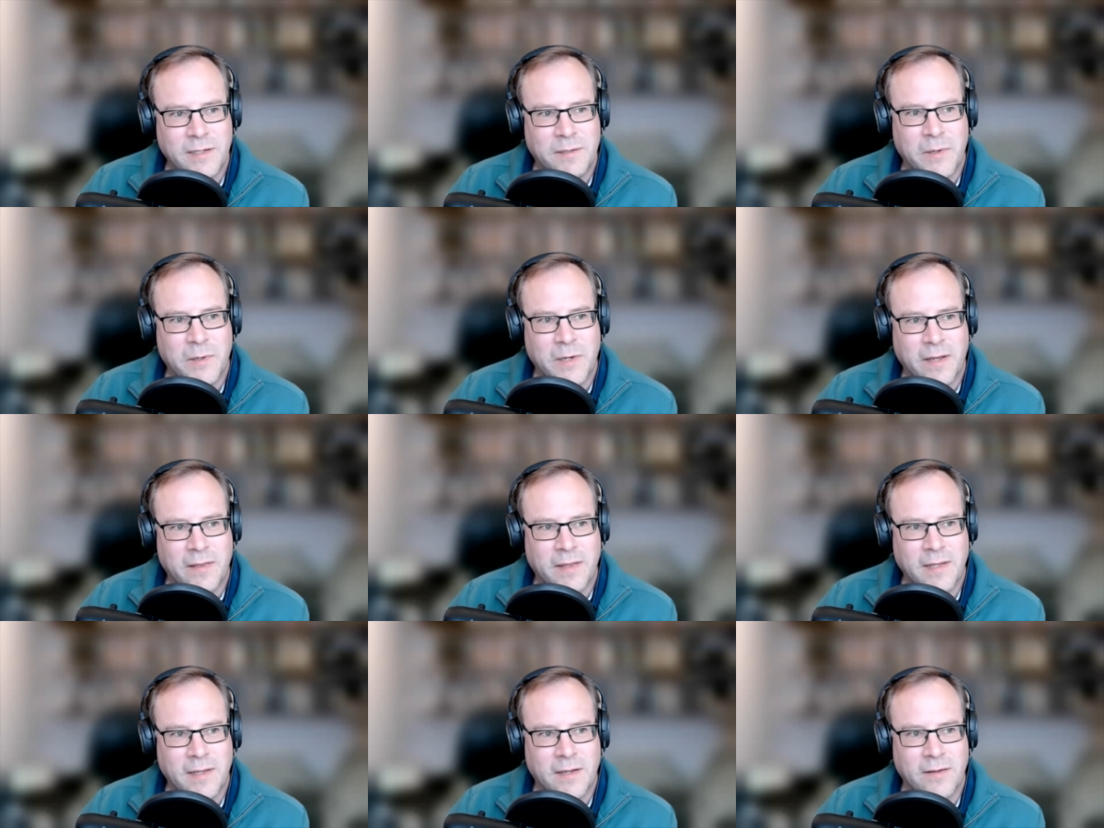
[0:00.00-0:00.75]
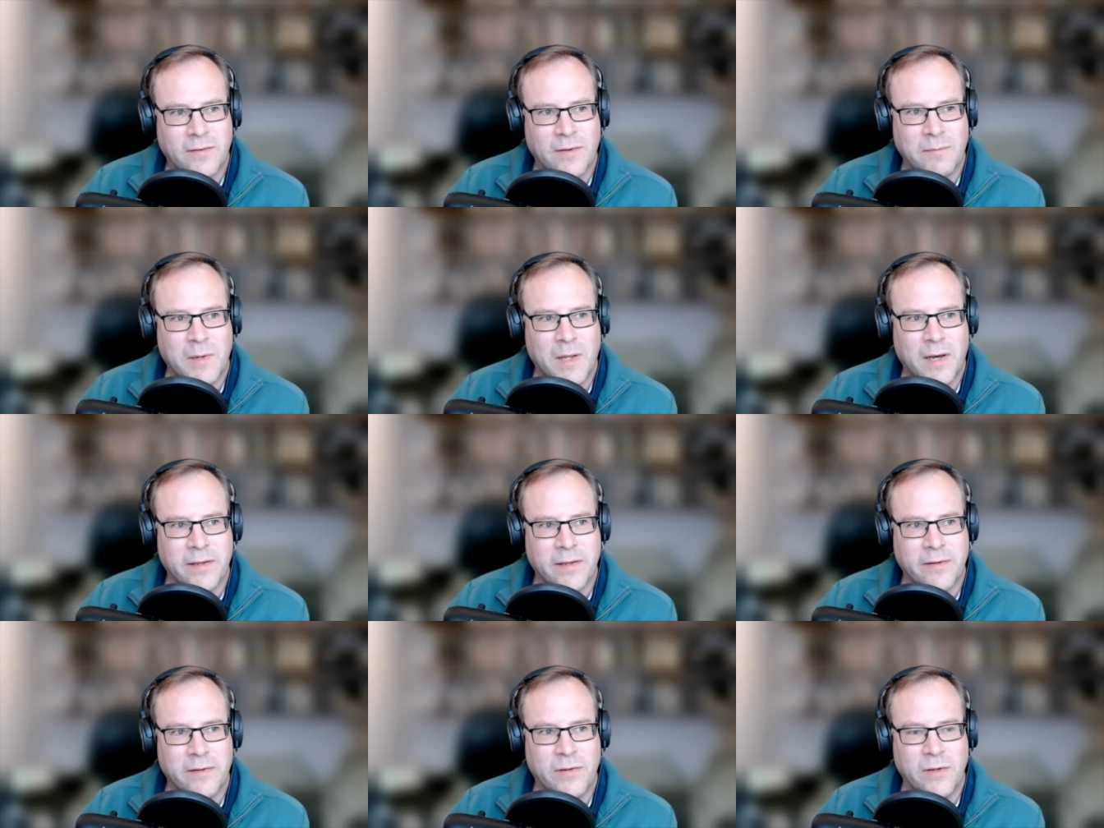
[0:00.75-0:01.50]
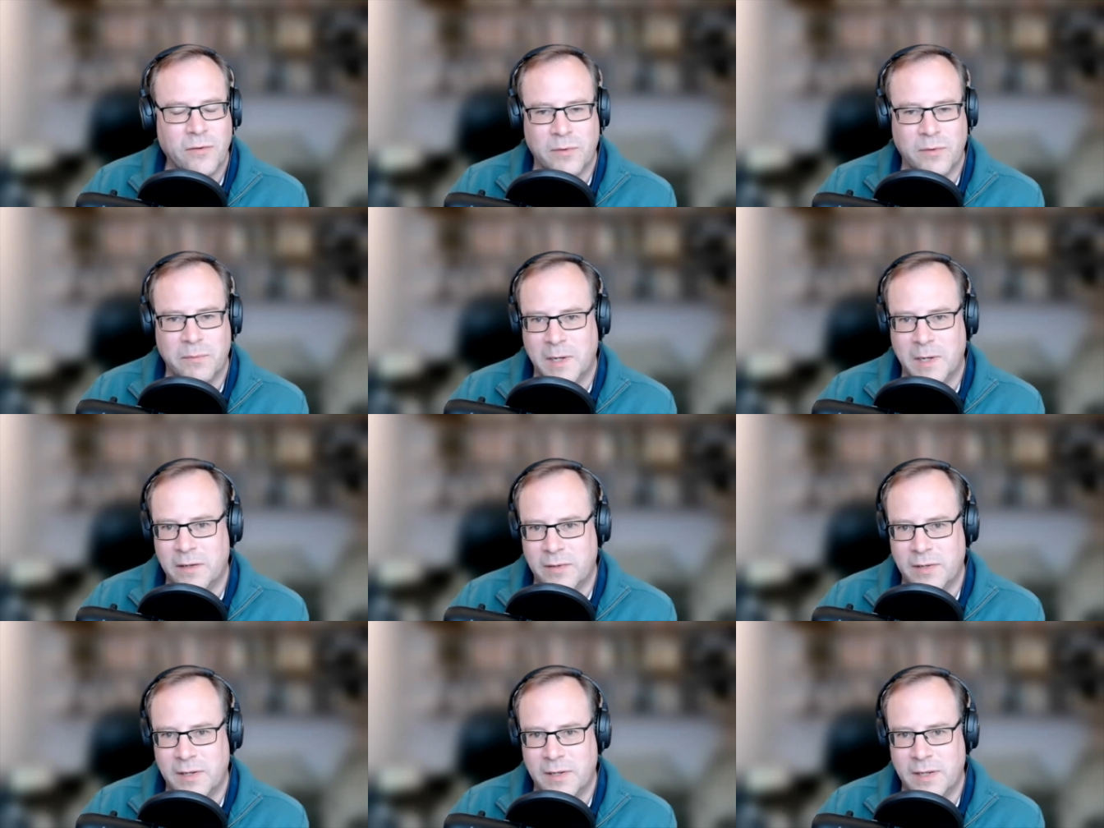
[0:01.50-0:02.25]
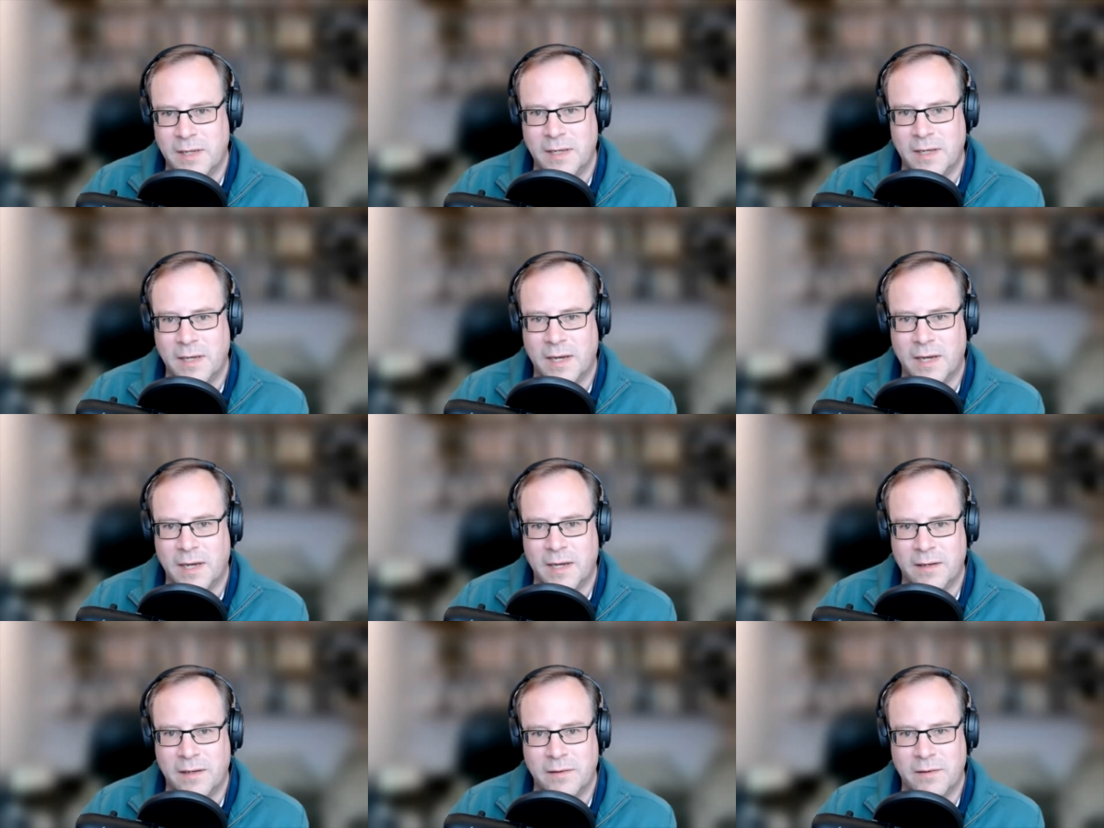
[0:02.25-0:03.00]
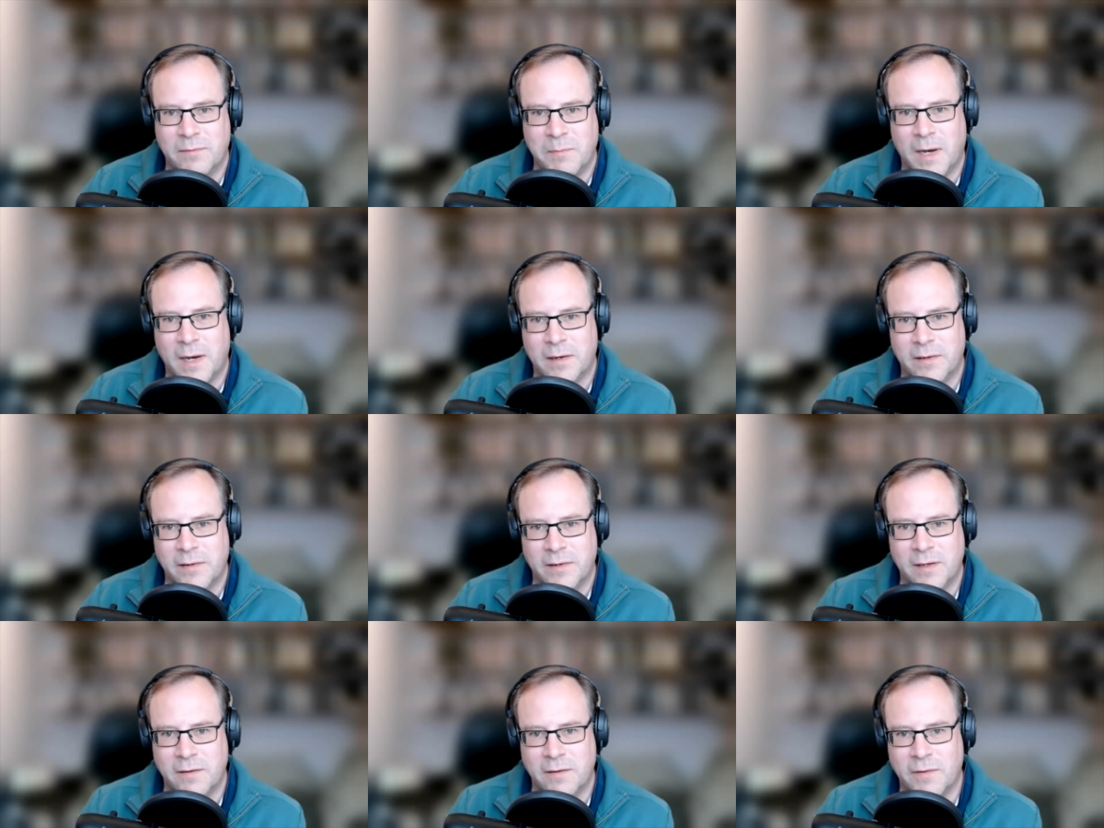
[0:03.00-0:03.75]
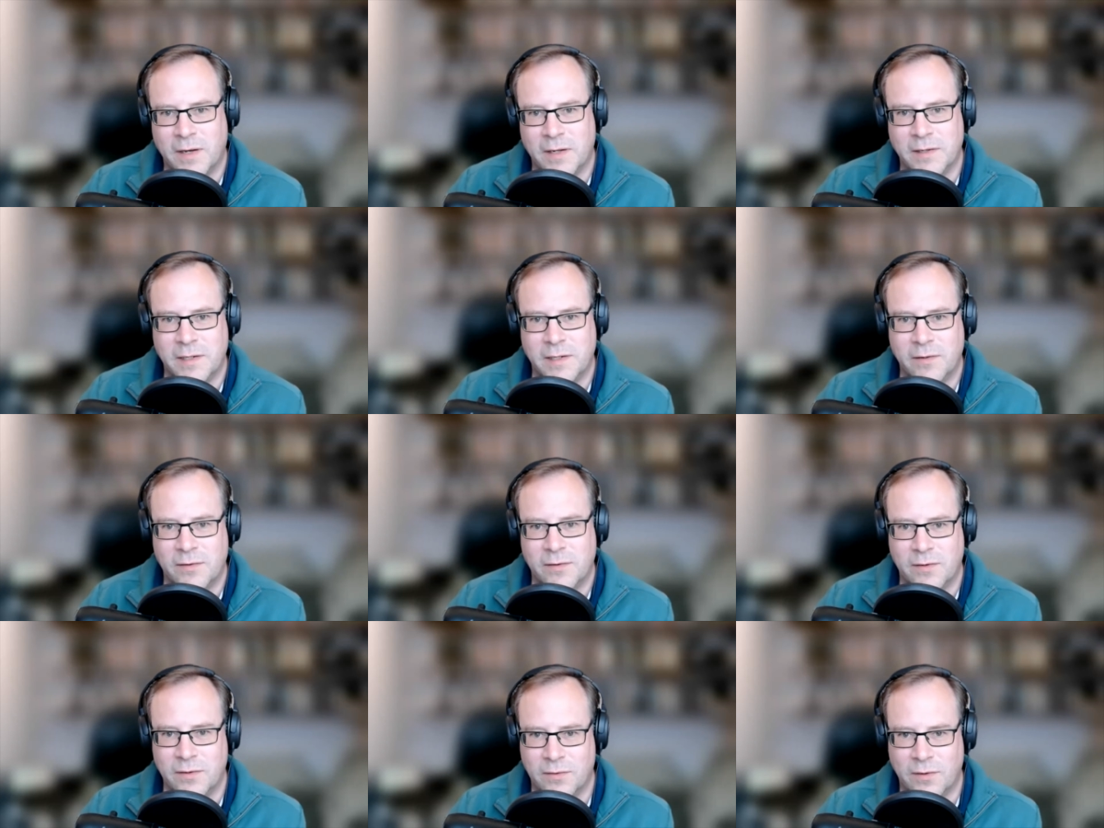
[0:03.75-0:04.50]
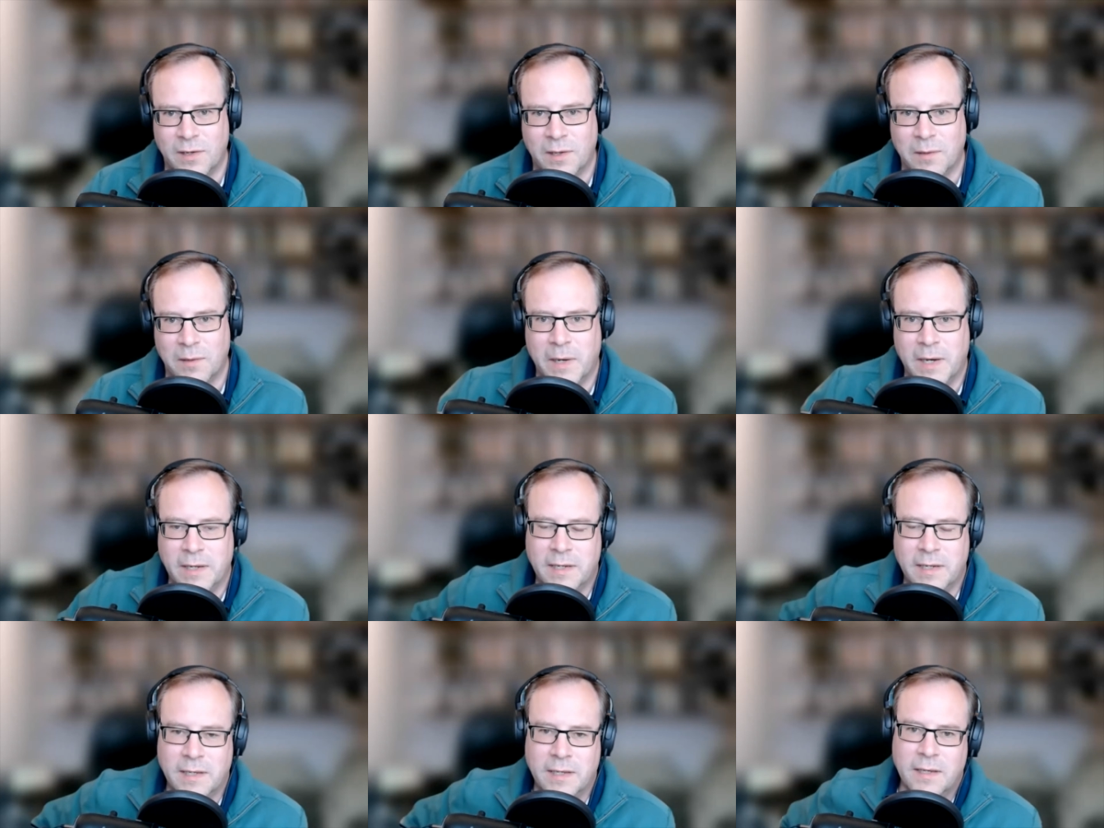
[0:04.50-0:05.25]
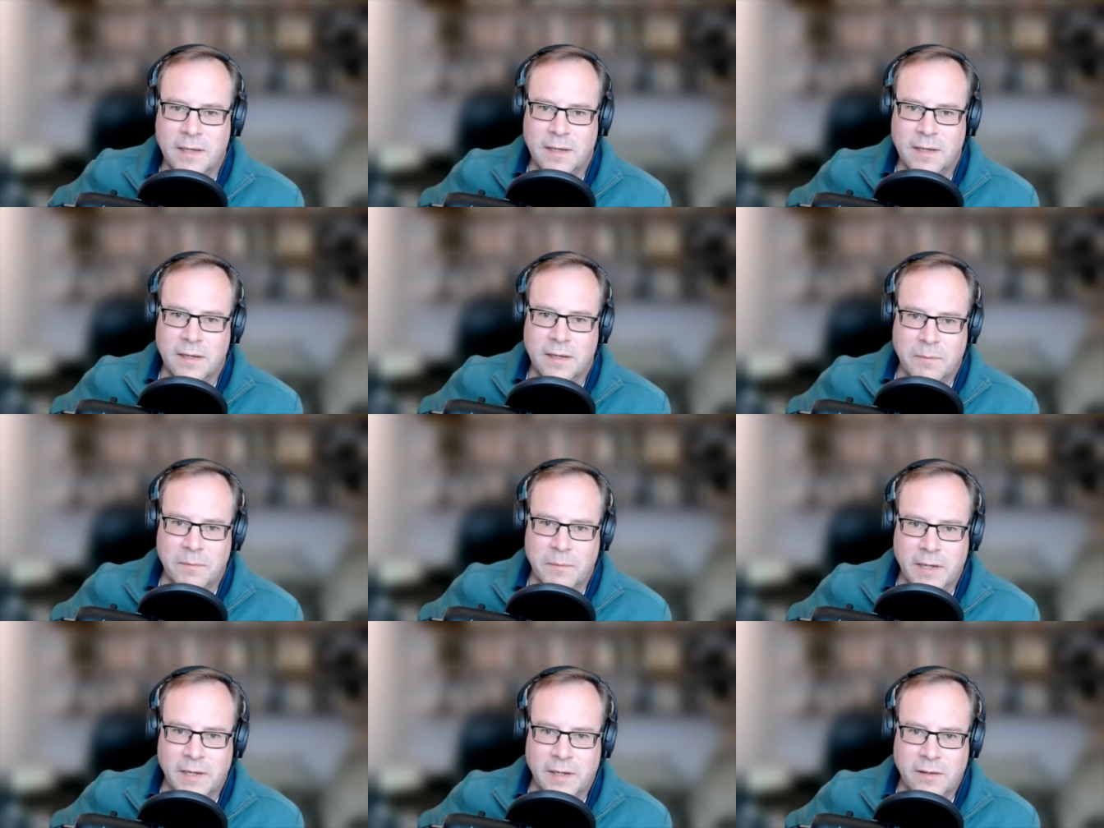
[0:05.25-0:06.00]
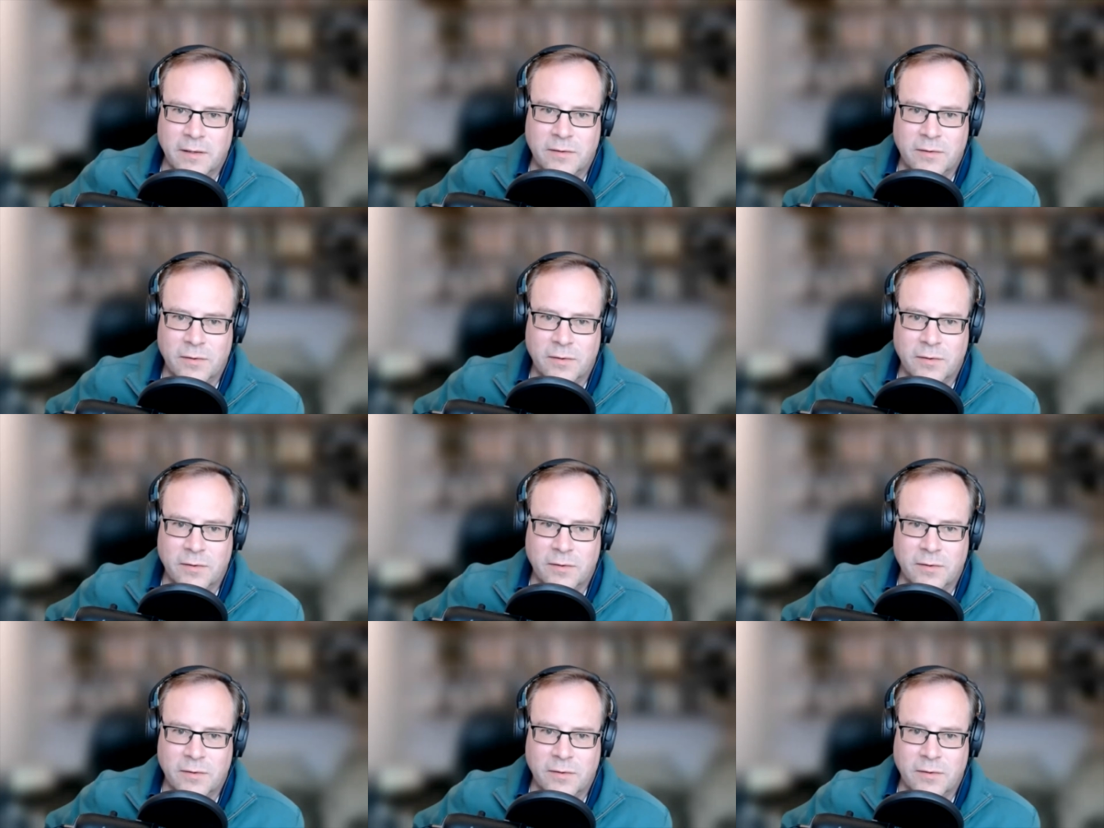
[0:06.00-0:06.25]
but I think there's some nice usability and marketing advantages to sort of combining combining the two.